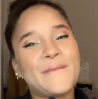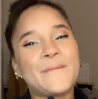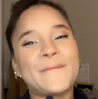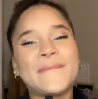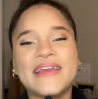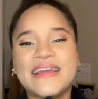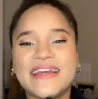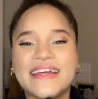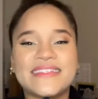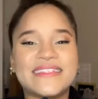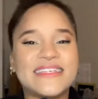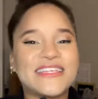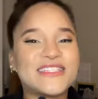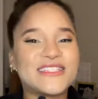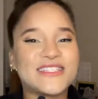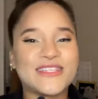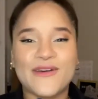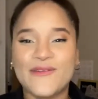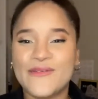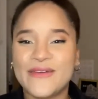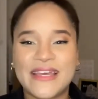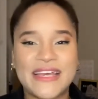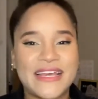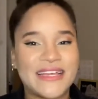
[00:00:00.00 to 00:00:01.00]
because it's
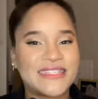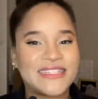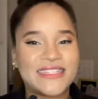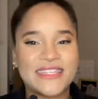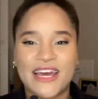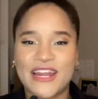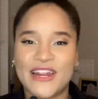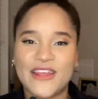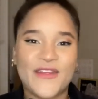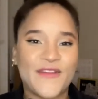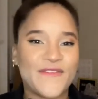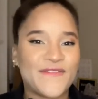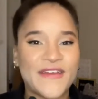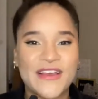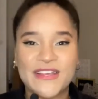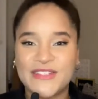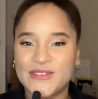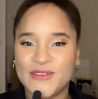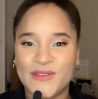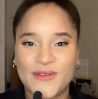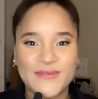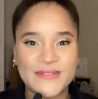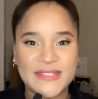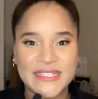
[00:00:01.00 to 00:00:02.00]
low-key, it's not in your face,
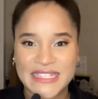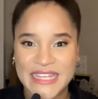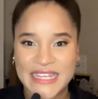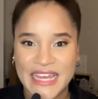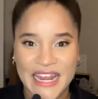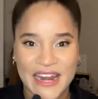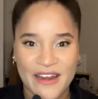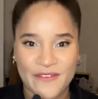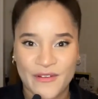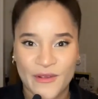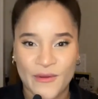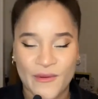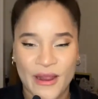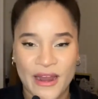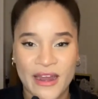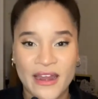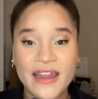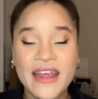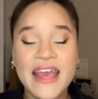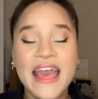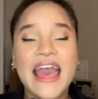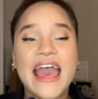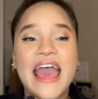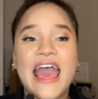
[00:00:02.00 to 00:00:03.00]
you don't see it everywhere.
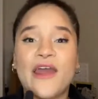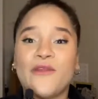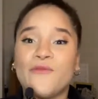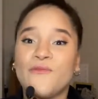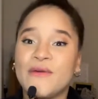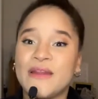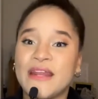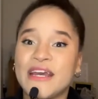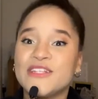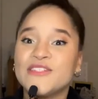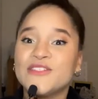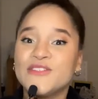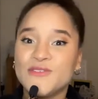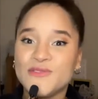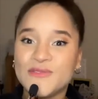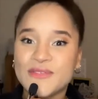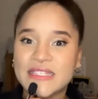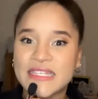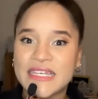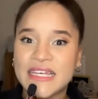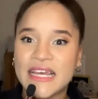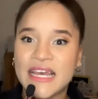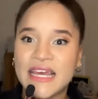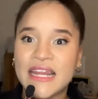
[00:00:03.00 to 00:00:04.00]
And when I do
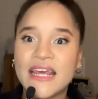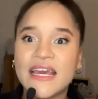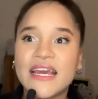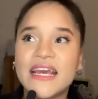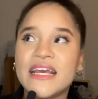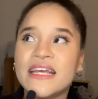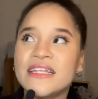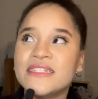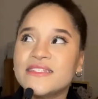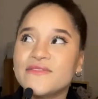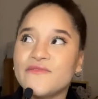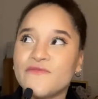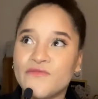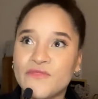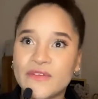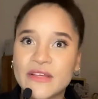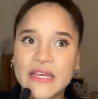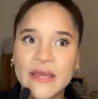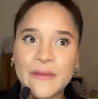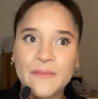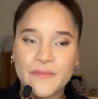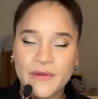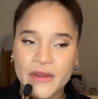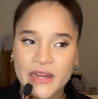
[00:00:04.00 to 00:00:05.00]
see it, it's
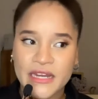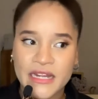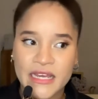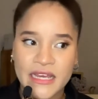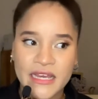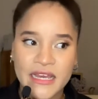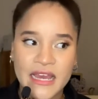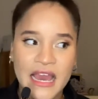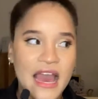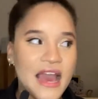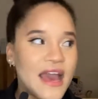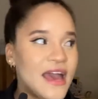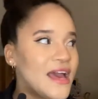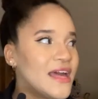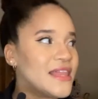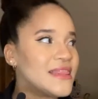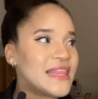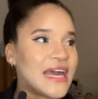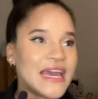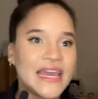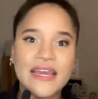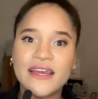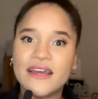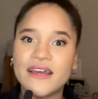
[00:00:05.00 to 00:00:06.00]
really pretty.
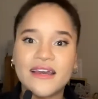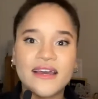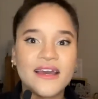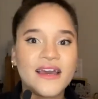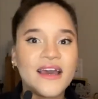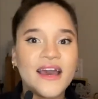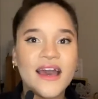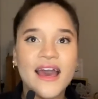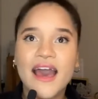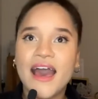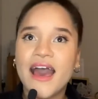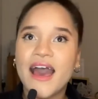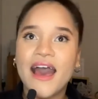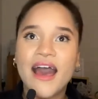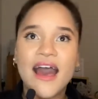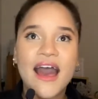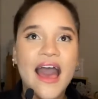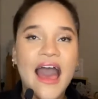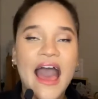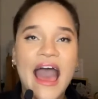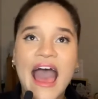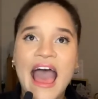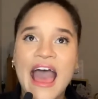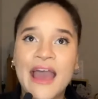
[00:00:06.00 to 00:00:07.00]
Like,
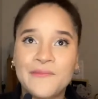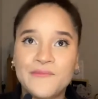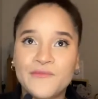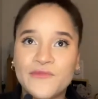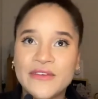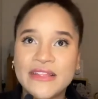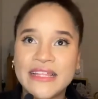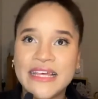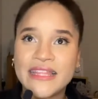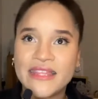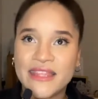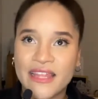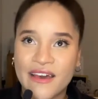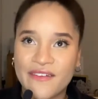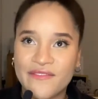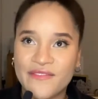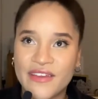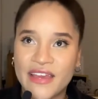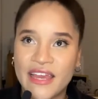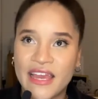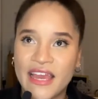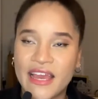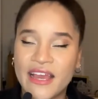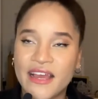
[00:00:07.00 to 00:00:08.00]
I'm really
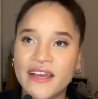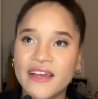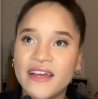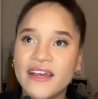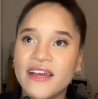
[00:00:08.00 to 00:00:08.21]
loving